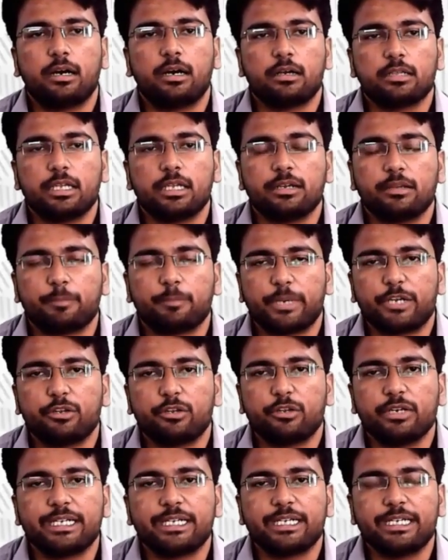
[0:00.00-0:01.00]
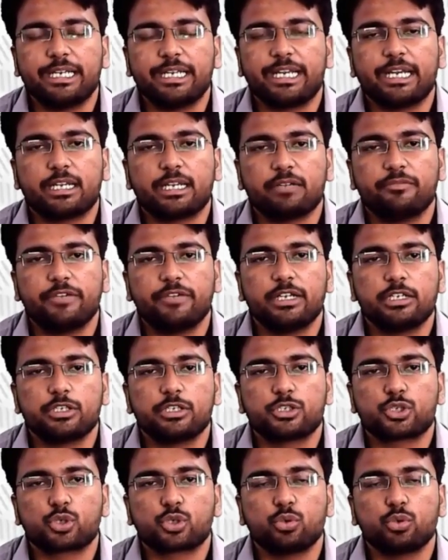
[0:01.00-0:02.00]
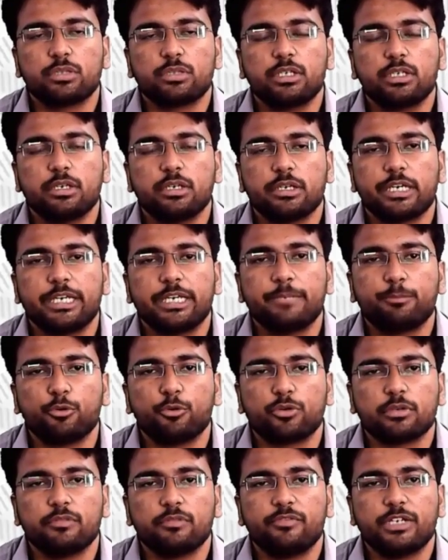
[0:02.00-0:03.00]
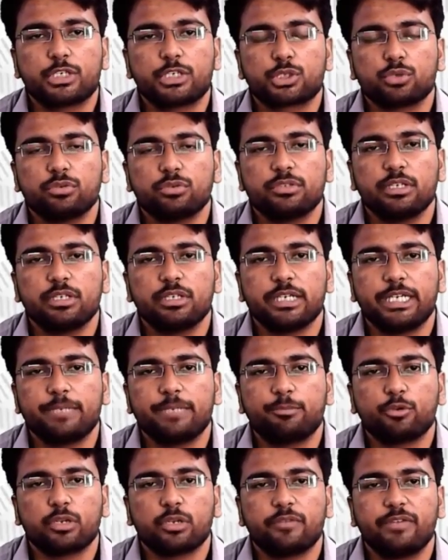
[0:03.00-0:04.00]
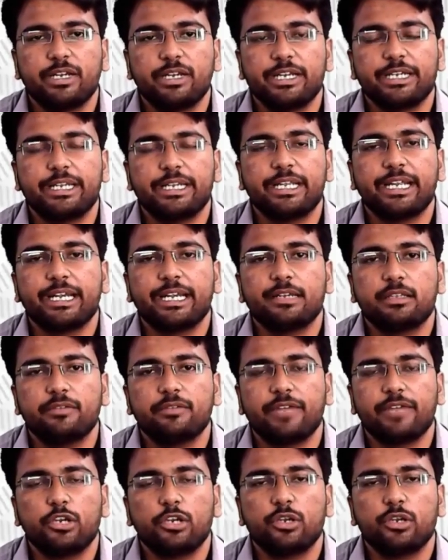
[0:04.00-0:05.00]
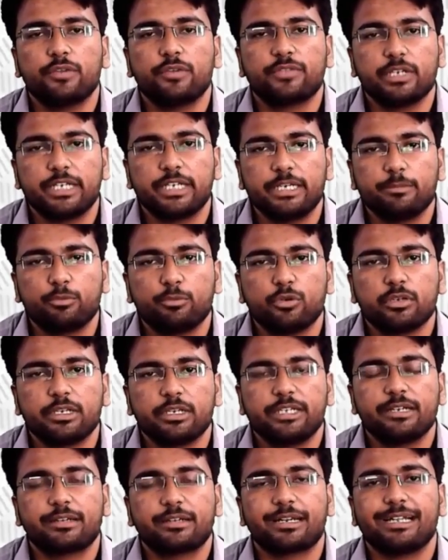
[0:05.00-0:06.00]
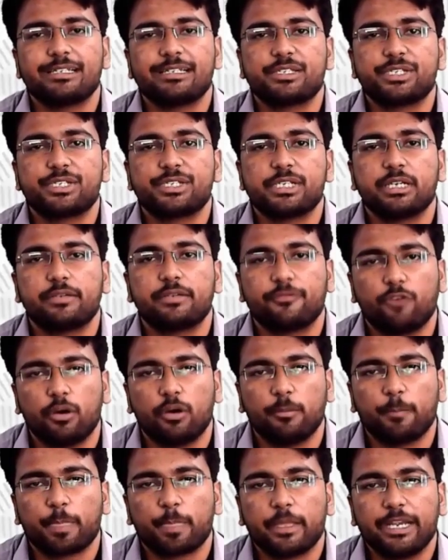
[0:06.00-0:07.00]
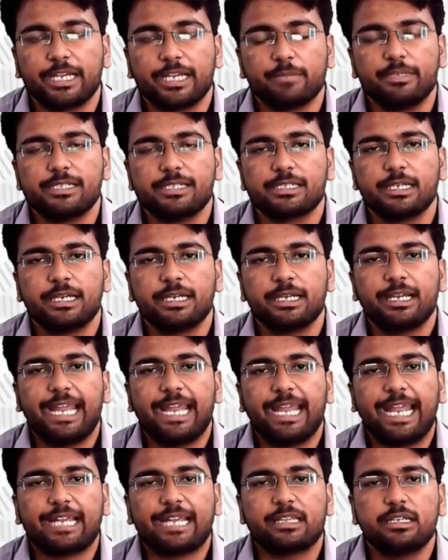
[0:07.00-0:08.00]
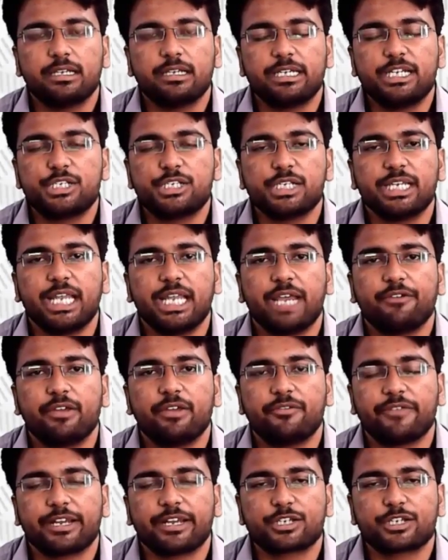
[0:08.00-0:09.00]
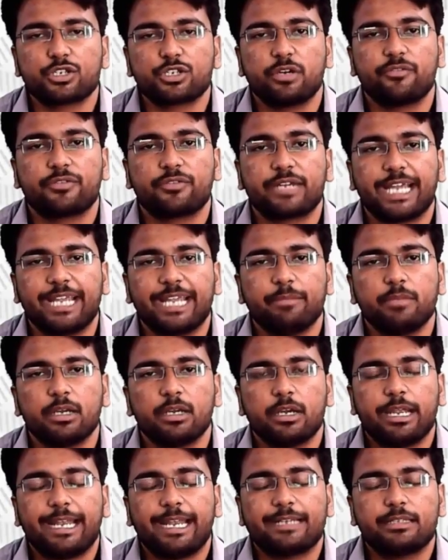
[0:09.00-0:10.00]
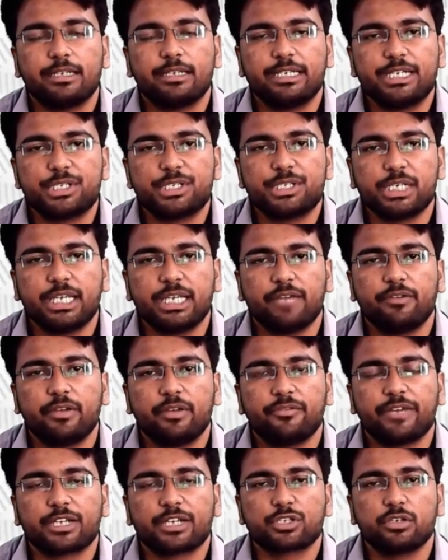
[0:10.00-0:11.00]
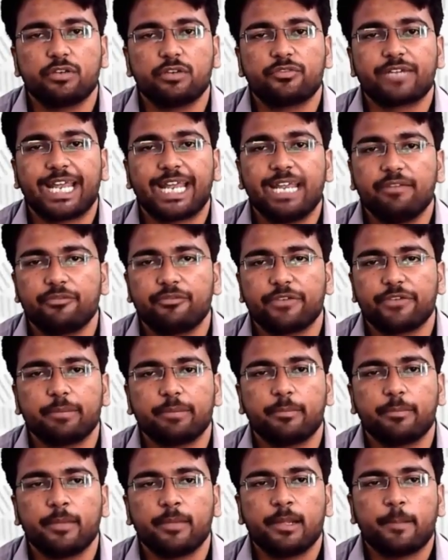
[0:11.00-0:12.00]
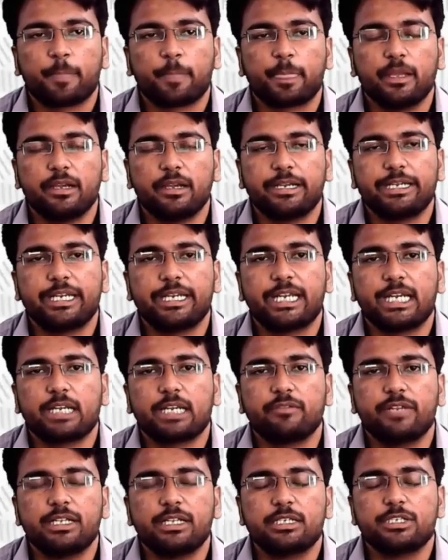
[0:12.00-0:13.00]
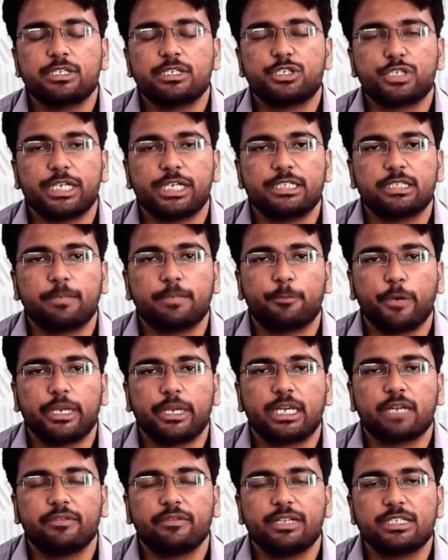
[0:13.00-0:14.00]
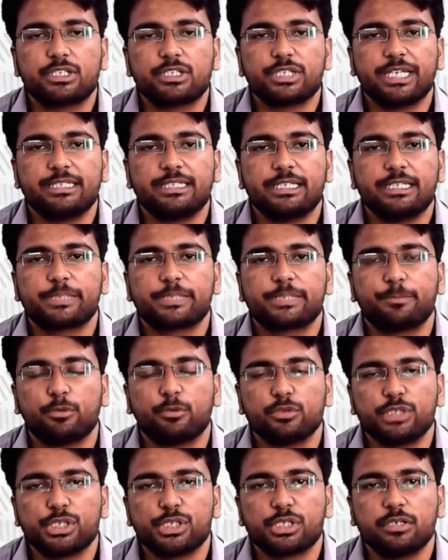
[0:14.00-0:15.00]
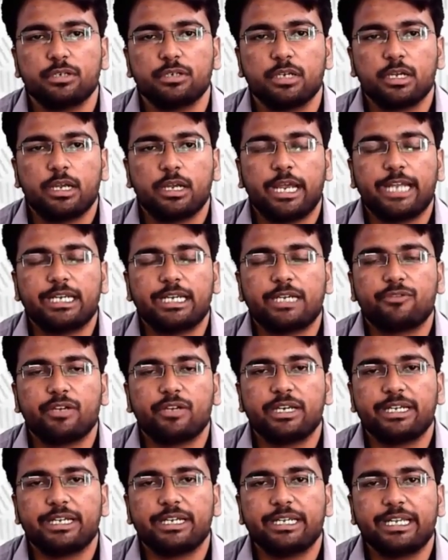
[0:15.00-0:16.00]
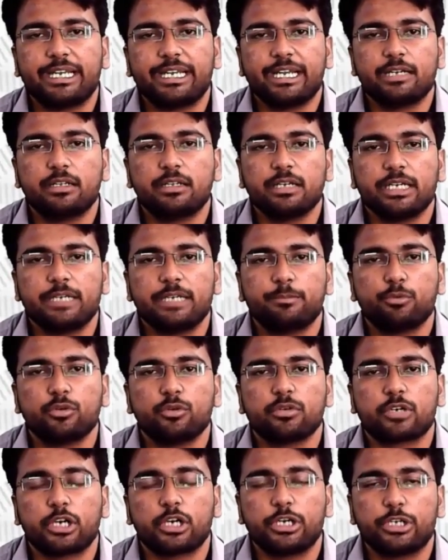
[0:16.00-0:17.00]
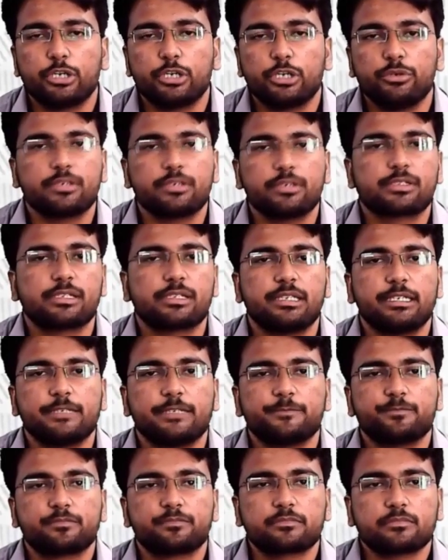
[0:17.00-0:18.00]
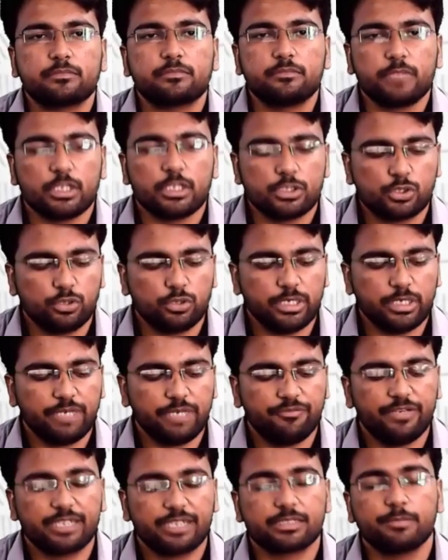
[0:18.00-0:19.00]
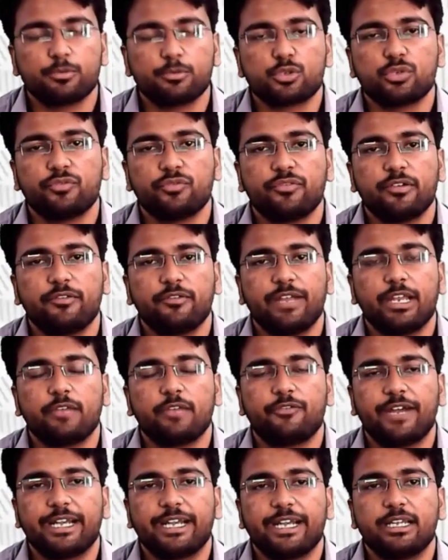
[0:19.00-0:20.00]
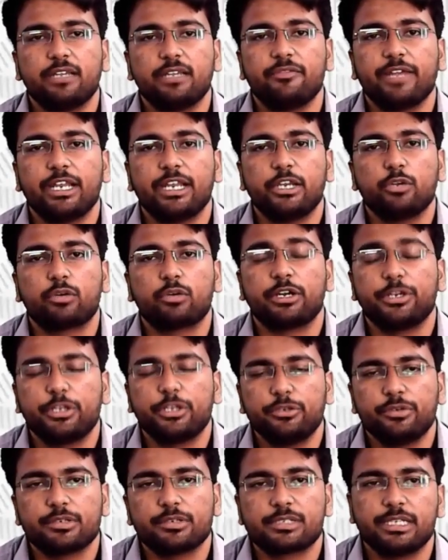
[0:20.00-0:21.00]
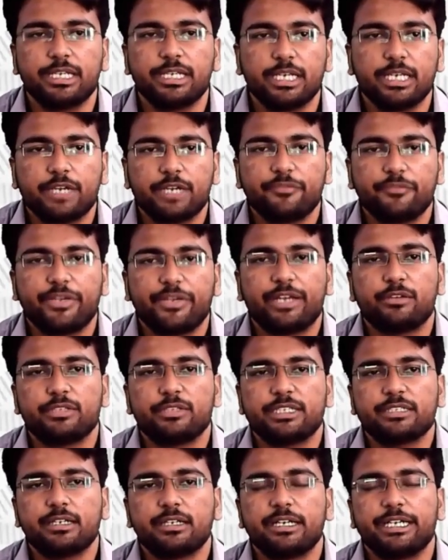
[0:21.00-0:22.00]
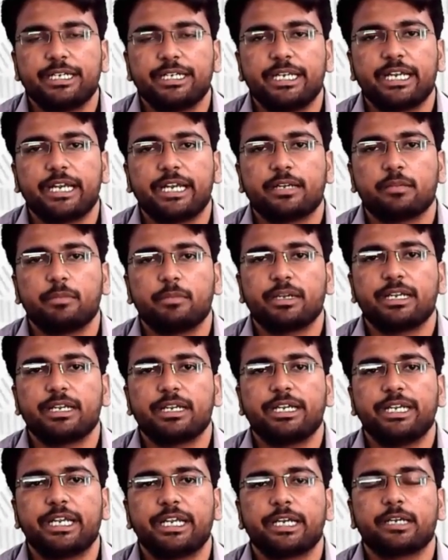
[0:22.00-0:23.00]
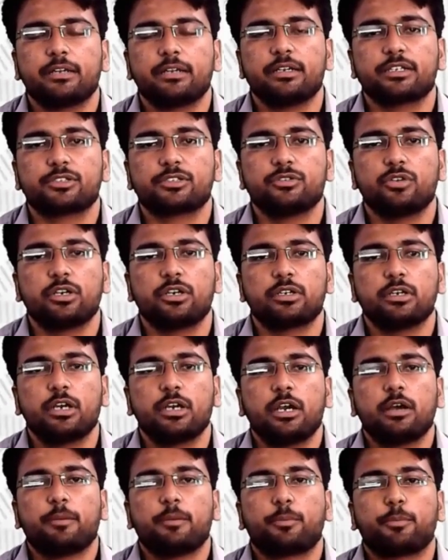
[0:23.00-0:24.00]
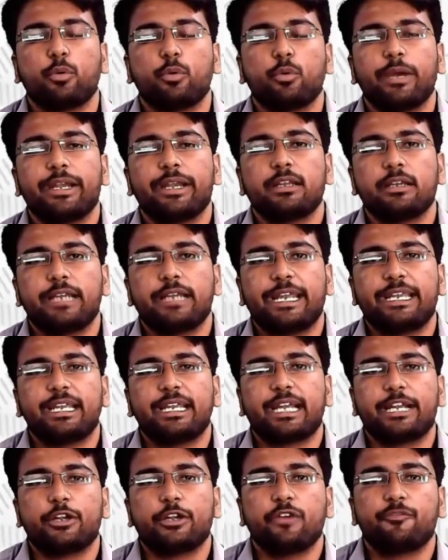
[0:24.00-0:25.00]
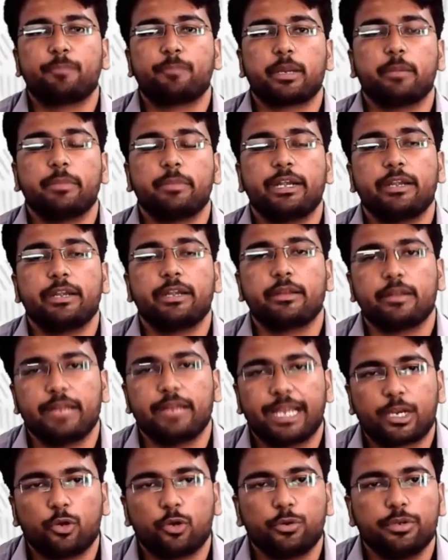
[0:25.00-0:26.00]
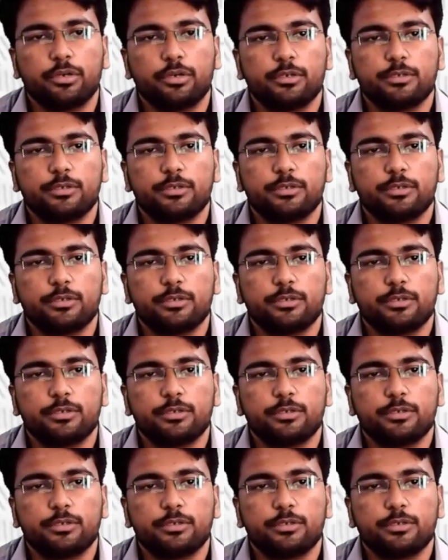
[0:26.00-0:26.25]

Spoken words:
the particular indicator will show the input, will show the input, or will indicate the value of the input in a transient form? It means at the each and every fraction of time, at the each and every fraction of time frame, the indicator will change, the pointer will change its position, and it will indicate the input continuously. So if we are supposed to find the value continuously, we are using the indicator, but indicator does not provide any kind of permanent record.